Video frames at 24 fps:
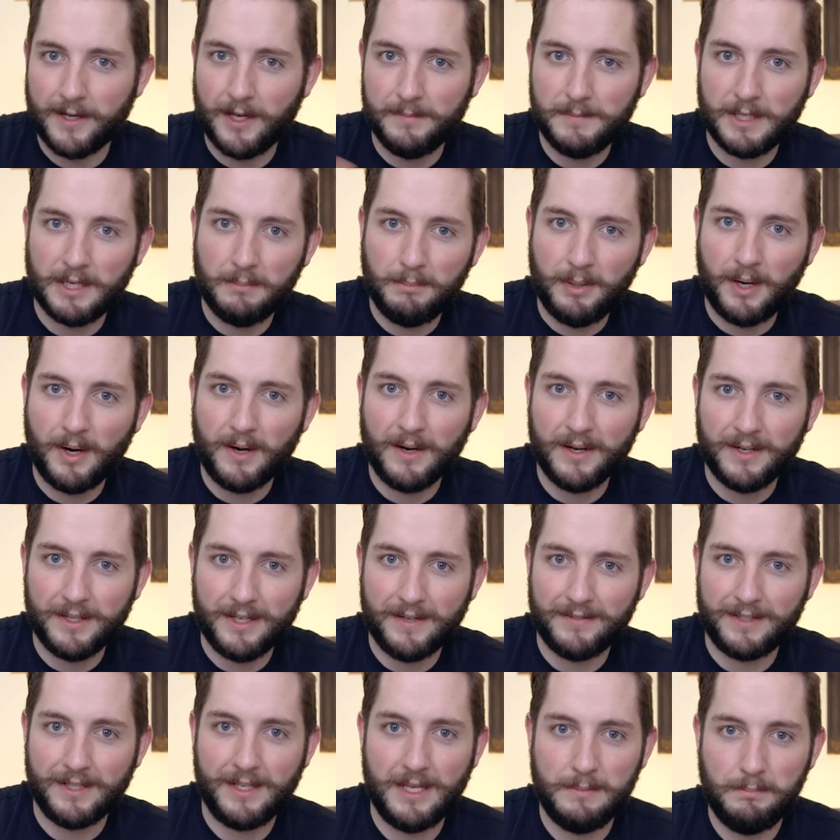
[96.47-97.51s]
coming apart and you
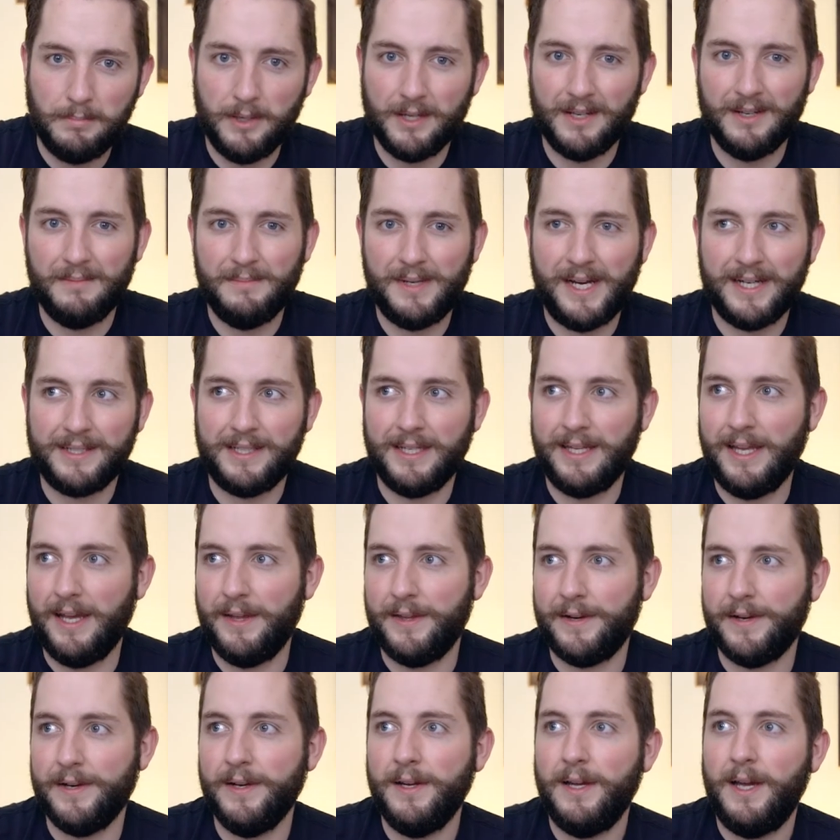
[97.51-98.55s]
have to keep putting them back
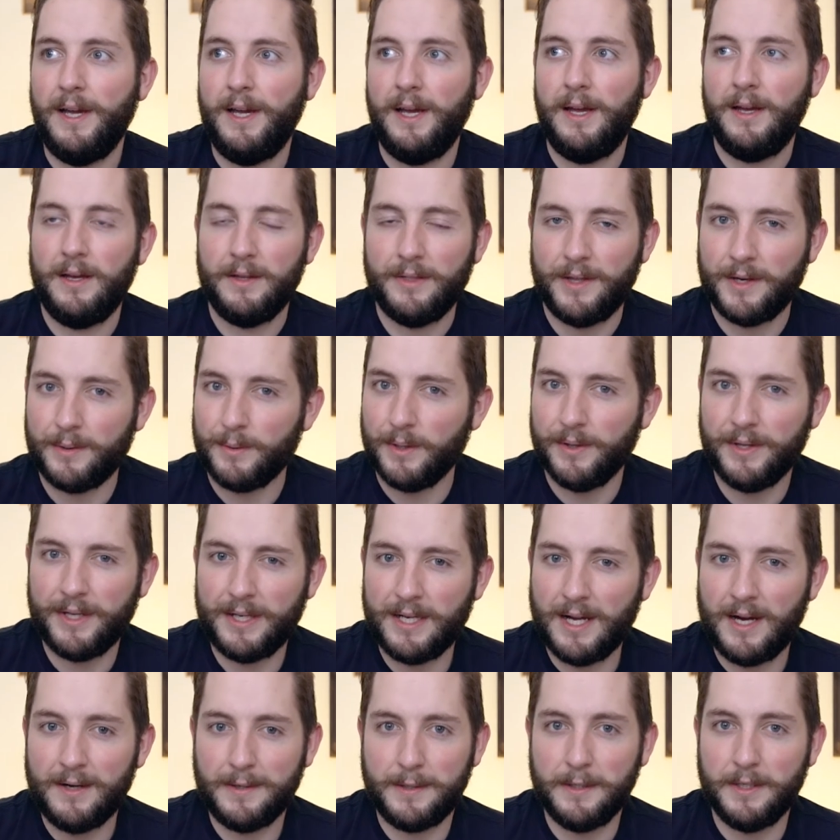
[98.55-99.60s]
together. They're really
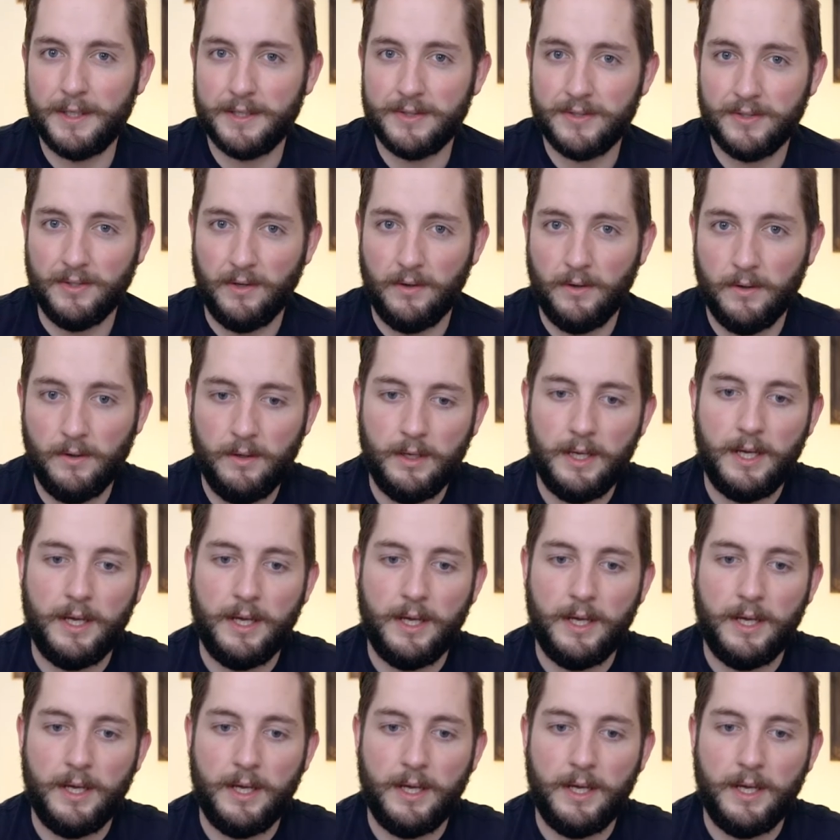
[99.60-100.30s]
not good. So